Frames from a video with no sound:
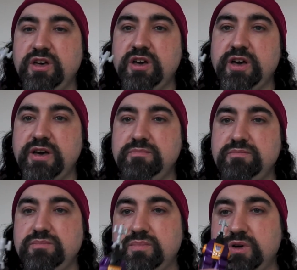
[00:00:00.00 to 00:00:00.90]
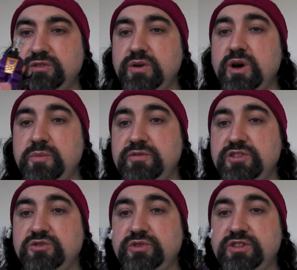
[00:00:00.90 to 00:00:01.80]
I do hope you've
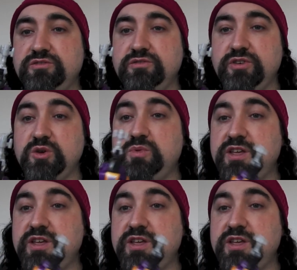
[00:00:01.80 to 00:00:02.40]
enjoyed this review.